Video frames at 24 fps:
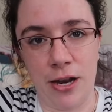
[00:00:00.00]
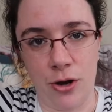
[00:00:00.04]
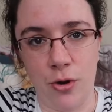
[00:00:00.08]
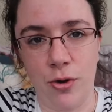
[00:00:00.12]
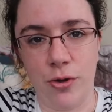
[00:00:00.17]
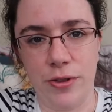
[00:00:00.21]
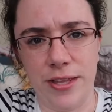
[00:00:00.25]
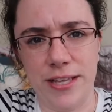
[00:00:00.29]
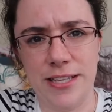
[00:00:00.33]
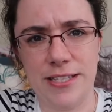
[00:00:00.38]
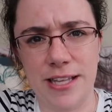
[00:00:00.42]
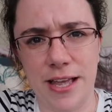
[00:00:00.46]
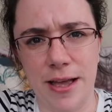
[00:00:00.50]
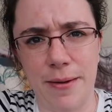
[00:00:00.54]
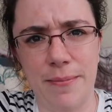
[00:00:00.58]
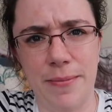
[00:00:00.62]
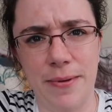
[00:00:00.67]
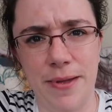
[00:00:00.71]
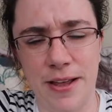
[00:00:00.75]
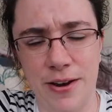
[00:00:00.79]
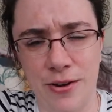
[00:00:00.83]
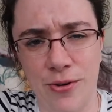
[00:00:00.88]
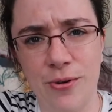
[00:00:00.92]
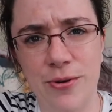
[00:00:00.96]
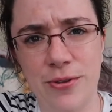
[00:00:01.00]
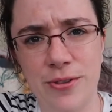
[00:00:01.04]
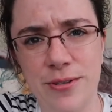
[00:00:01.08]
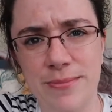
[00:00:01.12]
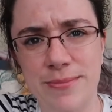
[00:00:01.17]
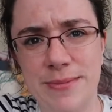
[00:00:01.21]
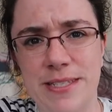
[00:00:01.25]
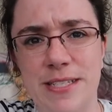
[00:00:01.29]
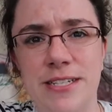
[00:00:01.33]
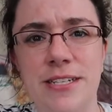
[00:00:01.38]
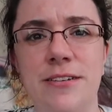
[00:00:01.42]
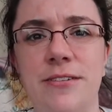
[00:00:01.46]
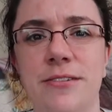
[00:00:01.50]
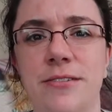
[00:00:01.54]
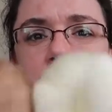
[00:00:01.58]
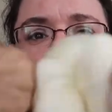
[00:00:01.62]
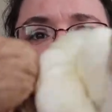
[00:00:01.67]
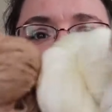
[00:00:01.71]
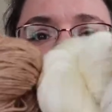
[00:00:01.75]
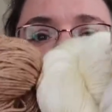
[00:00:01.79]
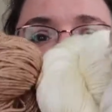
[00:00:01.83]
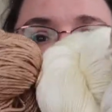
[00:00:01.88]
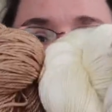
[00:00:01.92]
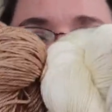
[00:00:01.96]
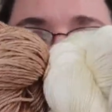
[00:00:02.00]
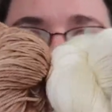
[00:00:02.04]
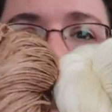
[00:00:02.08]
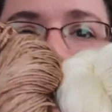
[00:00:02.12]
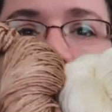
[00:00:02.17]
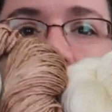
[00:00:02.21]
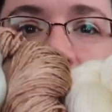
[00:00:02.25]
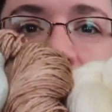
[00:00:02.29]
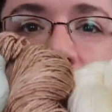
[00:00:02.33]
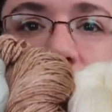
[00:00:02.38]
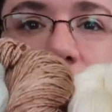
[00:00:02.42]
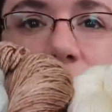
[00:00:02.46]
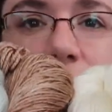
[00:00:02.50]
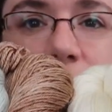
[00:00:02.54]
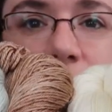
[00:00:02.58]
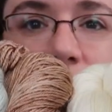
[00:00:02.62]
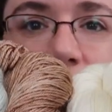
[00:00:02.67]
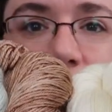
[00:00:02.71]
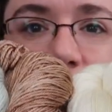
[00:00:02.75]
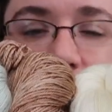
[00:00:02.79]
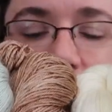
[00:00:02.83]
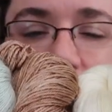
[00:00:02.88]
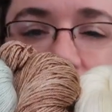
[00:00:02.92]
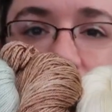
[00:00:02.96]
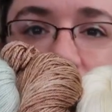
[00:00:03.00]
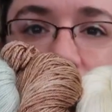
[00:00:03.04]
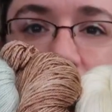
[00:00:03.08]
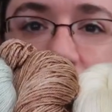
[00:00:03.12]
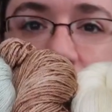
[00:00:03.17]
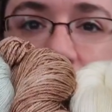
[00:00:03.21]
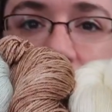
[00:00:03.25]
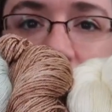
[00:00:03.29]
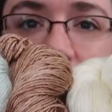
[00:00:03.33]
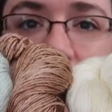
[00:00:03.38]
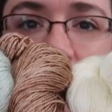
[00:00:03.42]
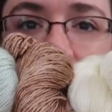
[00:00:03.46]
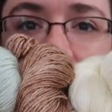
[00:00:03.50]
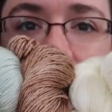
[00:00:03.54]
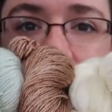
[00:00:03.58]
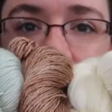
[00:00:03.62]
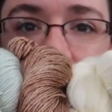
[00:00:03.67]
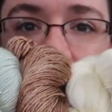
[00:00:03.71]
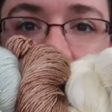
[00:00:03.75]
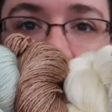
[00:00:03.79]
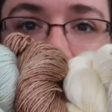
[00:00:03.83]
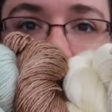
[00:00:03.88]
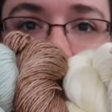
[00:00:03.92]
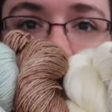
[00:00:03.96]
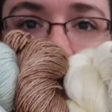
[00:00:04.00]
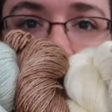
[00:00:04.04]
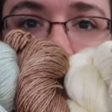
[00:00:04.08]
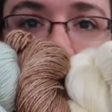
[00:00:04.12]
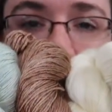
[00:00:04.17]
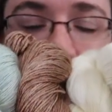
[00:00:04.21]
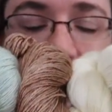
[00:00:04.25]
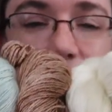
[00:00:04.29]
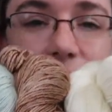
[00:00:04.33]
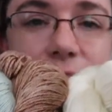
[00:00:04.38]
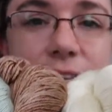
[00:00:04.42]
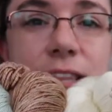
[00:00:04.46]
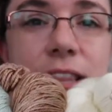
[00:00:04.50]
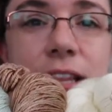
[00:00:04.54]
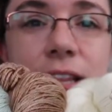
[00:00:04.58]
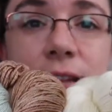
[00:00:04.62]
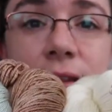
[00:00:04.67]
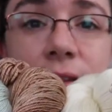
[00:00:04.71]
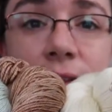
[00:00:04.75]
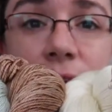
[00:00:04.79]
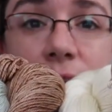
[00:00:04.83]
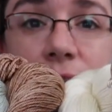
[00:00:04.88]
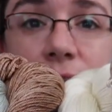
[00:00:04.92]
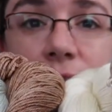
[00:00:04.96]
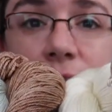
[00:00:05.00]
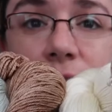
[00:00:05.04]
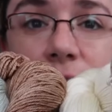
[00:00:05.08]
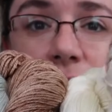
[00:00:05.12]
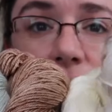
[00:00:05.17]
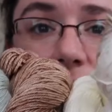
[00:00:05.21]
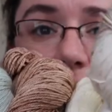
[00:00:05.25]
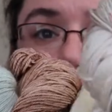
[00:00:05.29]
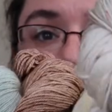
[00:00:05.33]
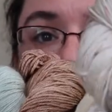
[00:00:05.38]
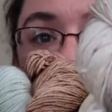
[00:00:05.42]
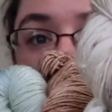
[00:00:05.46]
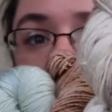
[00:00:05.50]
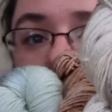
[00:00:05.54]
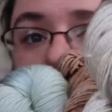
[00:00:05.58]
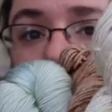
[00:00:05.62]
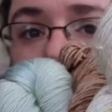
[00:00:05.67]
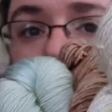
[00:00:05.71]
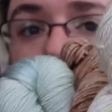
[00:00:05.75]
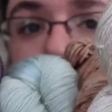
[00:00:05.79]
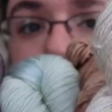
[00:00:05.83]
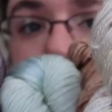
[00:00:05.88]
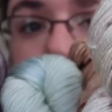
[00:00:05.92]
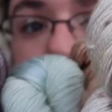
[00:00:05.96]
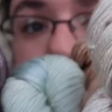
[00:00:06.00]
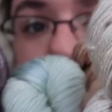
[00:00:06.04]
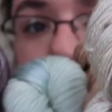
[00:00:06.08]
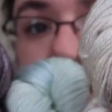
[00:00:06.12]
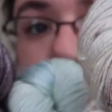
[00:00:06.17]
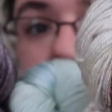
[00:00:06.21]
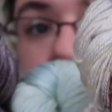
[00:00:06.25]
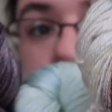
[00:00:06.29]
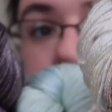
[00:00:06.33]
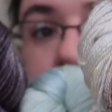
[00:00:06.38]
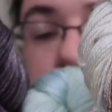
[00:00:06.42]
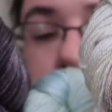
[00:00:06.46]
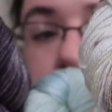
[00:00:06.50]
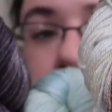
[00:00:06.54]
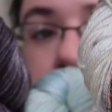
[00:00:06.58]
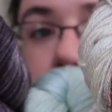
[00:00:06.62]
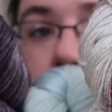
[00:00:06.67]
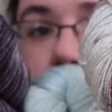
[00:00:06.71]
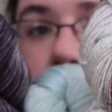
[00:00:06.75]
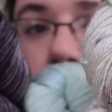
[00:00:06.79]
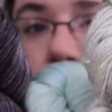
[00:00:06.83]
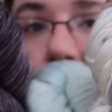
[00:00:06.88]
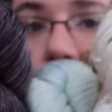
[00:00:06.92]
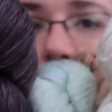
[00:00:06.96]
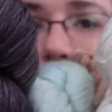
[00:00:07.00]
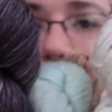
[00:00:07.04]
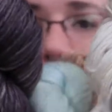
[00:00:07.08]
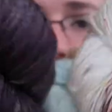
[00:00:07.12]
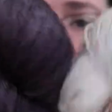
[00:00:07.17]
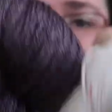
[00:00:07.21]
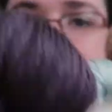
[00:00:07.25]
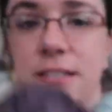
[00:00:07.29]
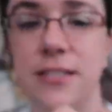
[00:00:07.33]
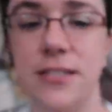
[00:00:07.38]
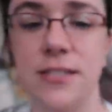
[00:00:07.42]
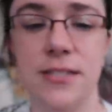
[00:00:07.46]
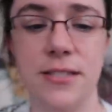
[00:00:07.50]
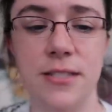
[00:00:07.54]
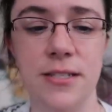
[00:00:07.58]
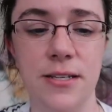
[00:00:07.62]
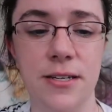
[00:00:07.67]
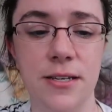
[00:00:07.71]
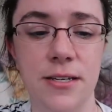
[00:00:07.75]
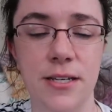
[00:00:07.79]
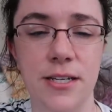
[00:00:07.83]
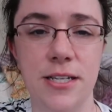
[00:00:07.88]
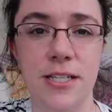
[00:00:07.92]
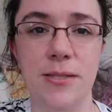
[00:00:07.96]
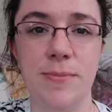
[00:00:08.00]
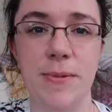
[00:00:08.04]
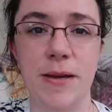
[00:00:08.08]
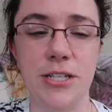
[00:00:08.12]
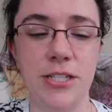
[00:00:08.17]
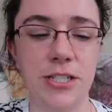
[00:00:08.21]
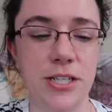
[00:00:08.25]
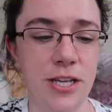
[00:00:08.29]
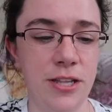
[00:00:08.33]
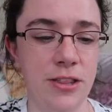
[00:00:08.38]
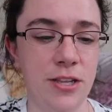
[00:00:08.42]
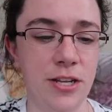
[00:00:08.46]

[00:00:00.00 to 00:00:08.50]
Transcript: can hold these up and hold them still. There they are in silk. You can see the lovely sheen on the silk base, especially